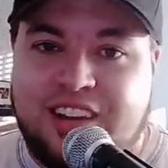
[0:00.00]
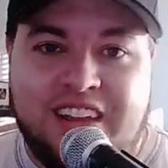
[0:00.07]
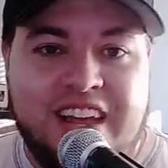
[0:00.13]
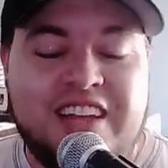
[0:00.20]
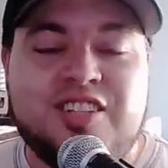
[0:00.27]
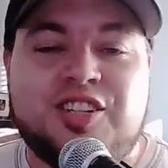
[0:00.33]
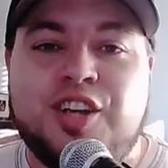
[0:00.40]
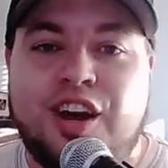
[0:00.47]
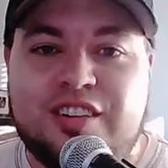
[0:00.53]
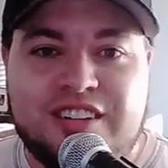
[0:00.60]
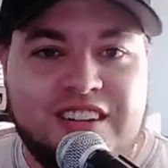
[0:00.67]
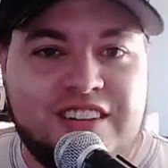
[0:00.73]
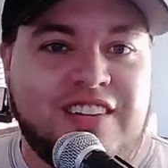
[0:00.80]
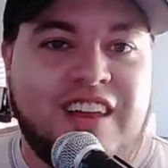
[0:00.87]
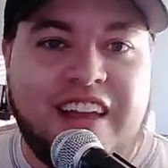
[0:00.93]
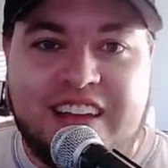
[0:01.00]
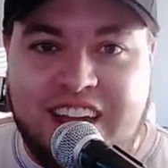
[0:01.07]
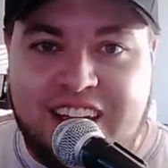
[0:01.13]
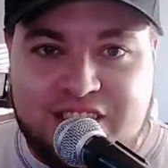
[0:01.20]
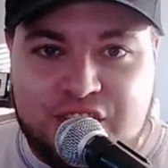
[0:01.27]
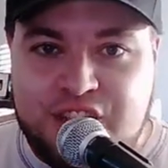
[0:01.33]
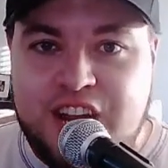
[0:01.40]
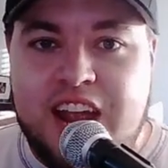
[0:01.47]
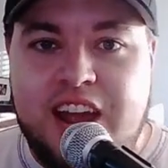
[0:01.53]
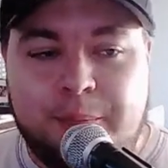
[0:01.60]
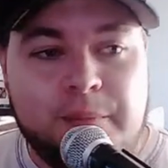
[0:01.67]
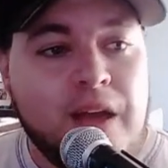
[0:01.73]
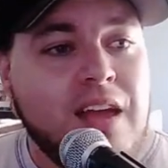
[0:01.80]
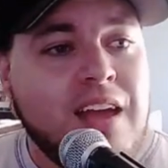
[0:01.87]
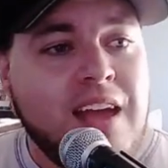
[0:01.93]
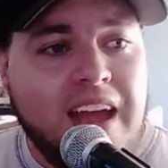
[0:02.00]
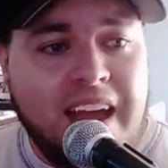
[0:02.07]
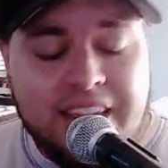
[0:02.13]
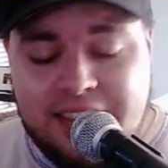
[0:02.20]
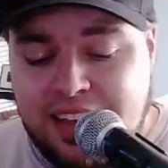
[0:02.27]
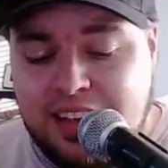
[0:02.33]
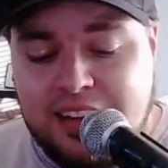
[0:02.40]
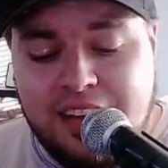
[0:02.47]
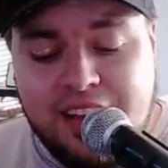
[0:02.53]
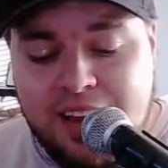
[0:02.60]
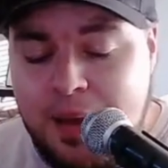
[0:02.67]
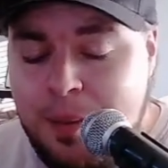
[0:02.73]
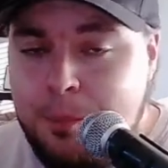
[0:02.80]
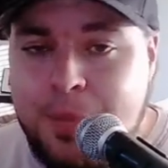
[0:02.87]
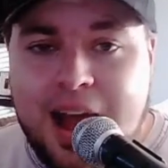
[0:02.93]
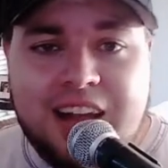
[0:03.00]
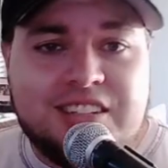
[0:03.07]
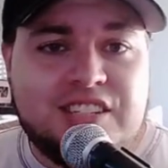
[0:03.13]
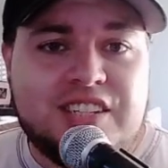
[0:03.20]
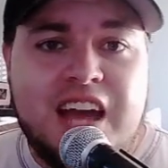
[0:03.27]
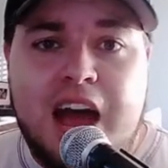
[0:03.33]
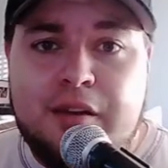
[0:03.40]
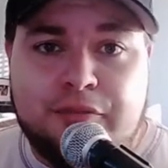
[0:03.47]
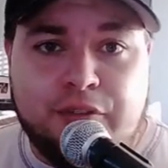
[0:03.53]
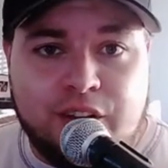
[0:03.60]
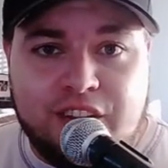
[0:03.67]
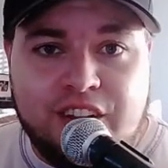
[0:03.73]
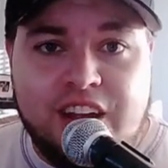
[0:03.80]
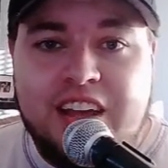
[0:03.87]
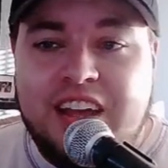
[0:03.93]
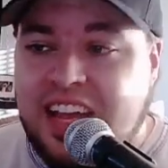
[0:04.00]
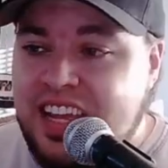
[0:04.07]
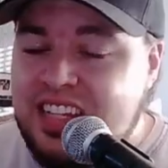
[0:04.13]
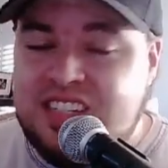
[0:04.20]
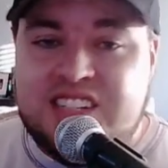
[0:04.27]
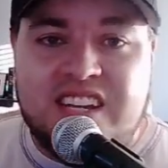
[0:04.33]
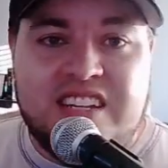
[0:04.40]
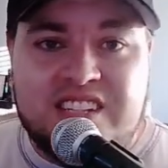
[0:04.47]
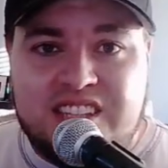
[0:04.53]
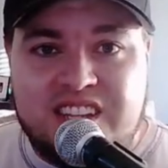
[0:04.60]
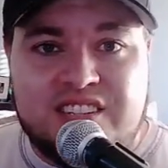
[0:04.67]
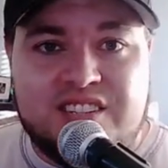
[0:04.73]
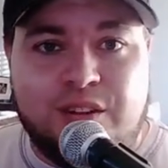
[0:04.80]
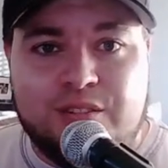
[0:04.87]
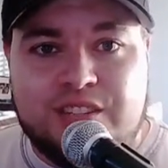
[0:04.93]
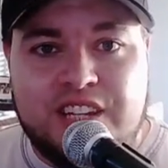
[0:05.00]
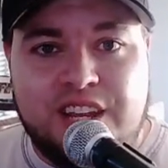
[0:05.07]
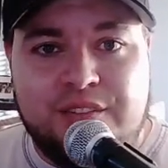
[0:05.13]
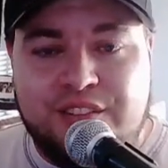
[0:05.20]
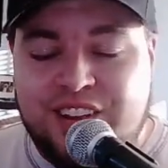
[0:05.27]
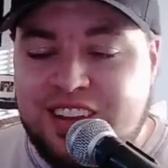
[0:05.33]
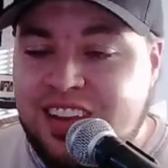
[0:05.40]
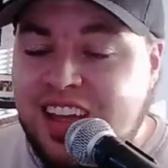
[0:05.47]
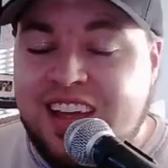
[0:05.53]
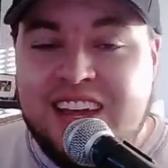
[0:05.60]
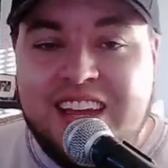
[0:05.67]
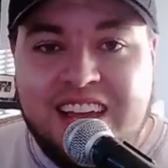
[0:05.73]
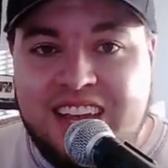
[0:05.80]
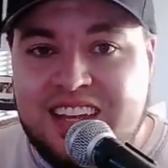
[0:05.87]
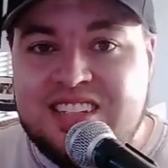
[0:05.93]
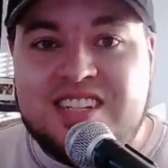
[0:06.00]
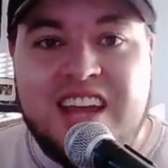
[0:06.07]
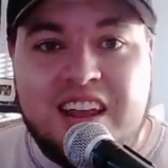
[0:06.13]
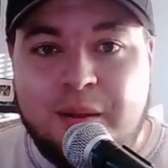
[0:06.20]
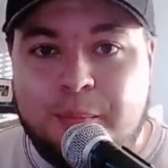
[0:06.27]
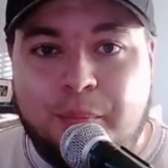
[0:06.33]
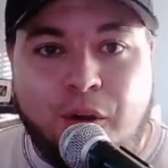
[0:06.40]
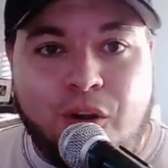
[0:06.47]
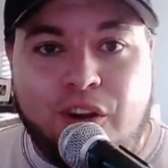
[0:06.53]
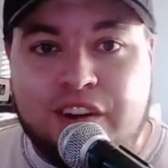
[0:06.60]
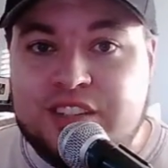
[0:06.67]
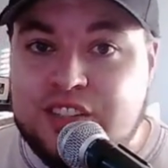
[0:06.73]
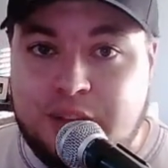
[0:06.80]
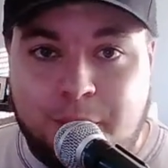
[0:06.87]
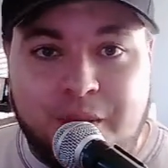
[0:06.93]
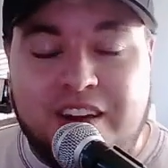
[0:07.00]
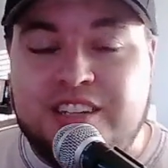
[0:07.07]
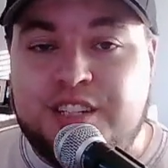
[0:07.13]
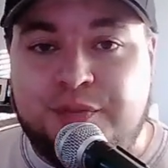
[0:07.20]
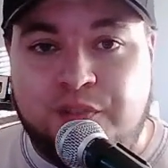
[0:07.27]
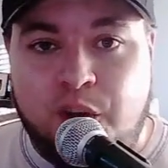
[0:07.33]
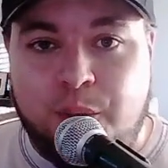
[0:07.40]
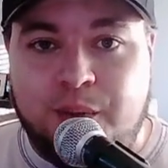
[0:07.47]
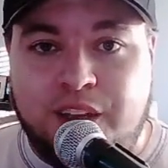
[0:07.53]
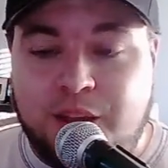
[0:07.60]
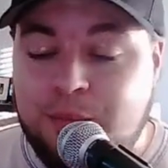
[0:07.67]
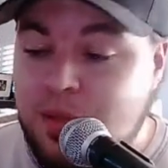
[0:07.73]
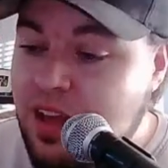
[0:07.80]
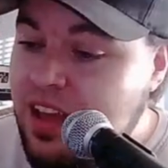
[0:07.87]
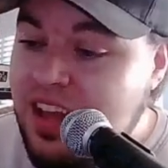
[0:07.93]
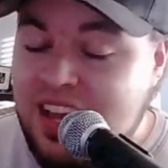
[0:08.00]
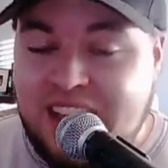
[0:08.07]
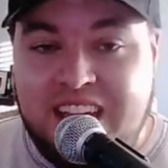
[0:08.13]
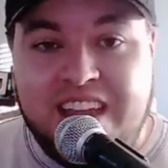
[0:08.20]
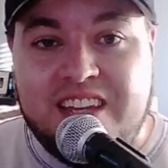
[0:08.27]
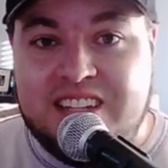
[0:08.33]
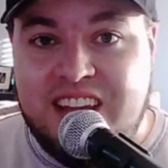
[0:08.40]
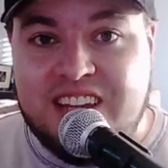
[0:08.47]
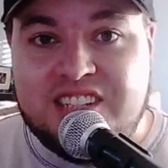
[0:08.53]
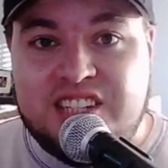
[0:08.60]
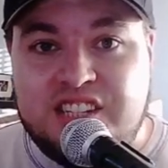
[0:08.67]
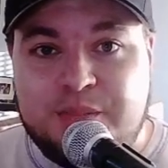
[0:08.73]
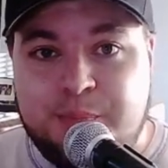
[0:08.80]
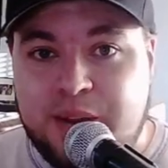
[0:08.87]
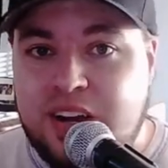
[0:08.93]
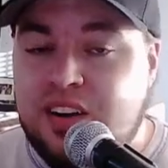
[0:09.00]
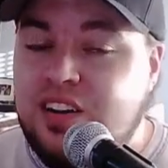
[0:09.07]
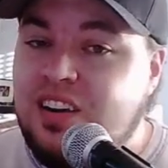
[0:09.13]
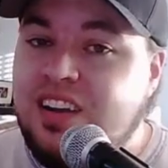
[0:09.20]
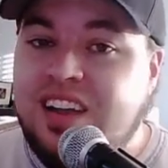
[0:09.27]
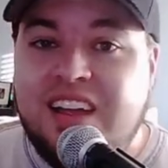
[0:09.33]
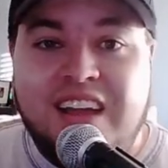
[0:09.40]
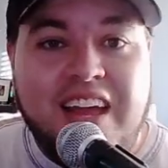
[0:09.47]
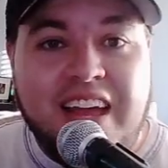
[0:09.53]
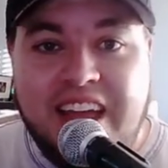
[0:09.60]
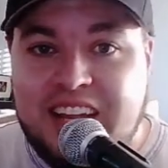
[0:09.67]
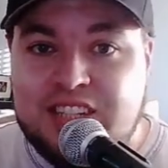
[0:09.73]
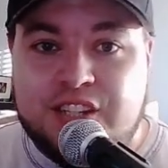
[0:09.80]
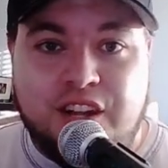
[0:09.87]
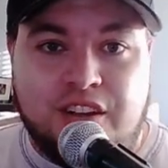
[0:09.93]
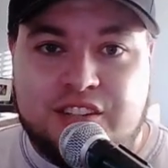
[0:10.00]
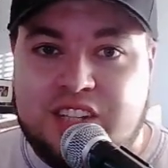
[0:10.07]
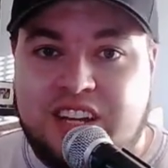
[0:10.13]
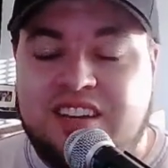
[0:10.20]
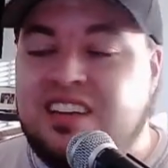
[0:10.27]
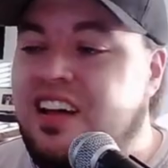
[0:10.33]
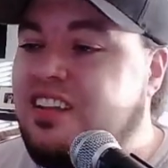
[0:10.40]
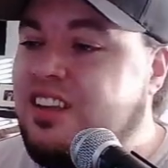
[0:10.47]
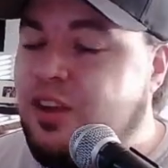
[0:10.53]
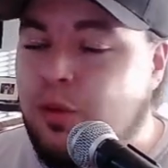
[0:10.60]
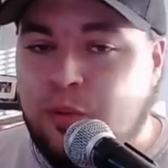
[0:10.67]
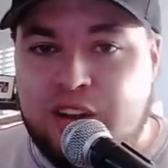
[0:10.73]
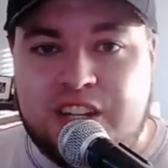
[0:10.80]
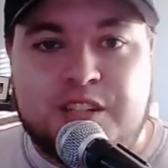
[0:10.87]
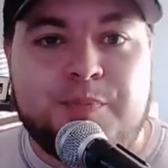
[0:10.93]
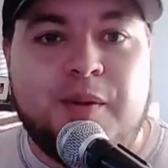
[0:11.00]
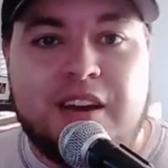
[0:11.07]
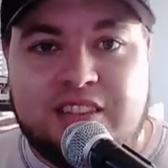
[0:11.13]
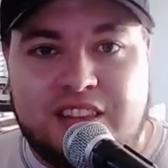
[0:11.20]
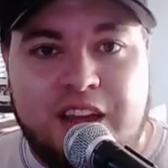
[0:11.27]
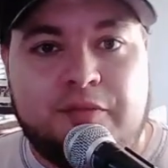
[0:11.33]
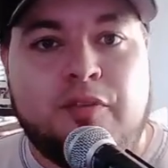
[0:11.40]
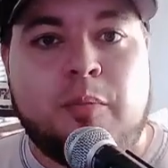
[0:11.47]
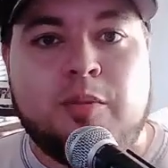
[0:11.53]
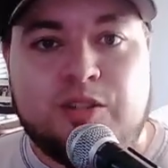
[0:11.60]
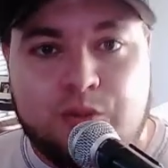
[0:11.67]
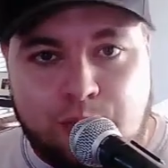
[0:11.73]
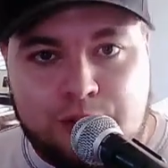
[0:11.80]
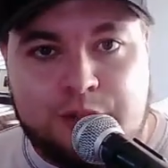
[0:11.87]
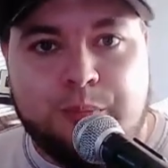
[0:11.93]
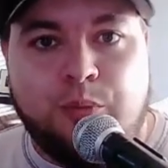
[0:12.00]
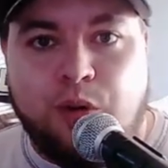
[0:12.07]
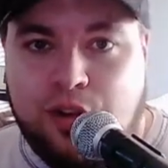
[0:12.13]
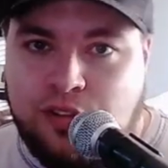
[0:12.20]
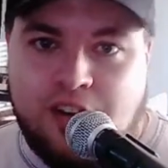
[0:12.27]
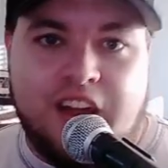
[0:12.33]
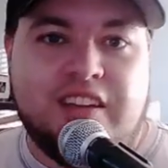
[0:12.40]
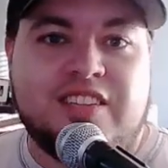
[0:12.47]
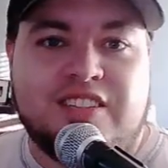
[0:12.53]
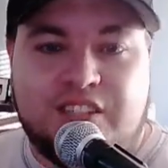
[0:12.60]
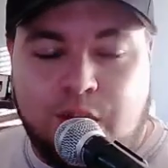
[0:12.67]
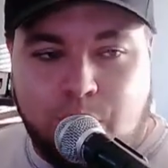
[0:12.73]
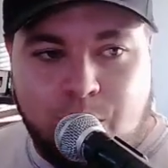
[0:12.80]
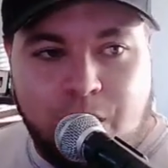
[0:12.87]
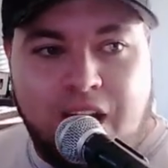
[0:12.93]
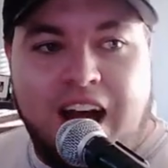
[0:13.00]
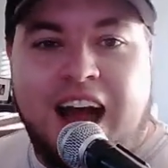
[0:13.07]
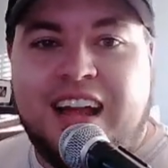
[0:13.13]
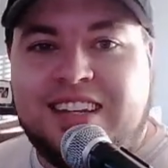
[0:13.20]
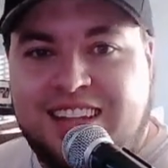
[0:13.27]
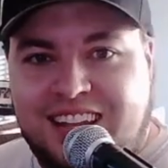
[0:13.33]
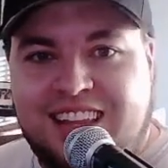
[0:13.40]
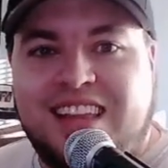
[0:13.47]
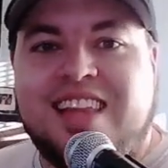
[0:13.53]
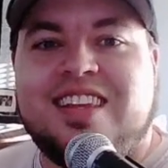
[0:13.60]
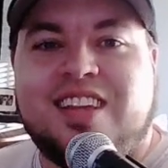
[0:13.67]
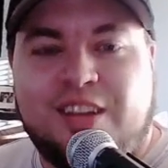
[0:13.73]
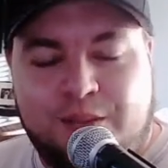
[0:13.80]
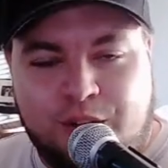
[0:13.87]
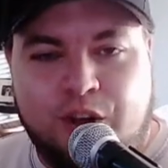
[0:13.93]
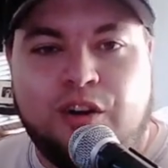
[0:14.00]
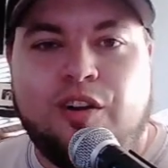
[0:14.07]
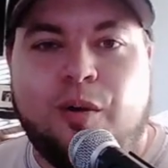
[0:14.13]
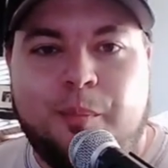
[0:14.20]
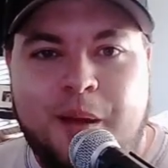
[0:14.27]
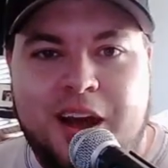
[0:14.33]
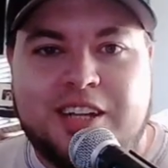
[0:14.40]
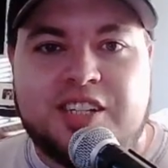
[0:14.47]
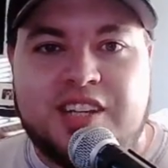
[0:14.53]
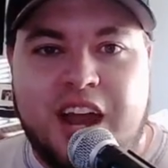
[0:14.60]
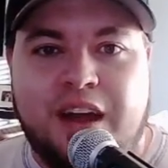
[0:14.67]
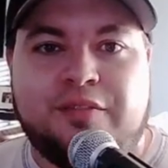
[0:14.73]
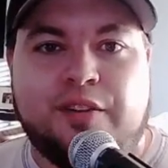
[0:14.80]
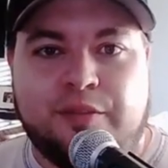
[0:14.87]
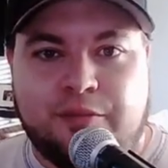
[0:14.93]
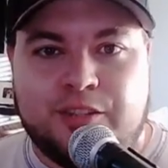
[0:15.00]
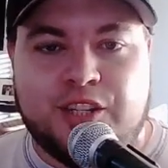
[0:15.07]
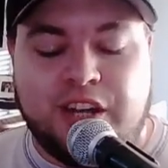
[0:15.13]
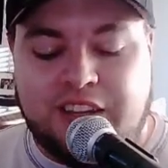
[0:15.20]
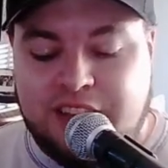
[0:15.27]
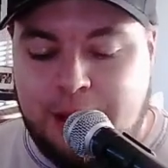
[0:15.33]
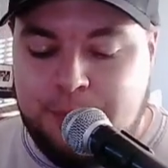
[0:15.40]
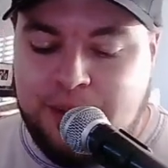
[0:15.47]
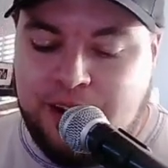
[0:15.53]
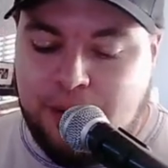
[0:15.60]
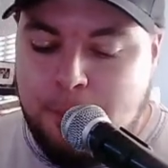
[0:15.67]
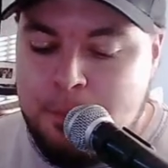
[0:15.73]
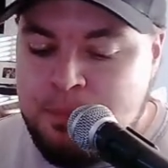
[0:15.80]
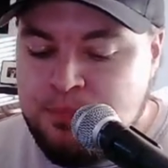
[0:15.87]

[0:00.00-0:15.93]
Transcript: He chugged it like a champ. And then Matt Stafford, he sees this on TV. He's at a bar, somebody's filming him. He takes his beer, he chugs it. Now you would expect that from a Georgia boy, right? So I, good on Matt Stafford for chugging that beer.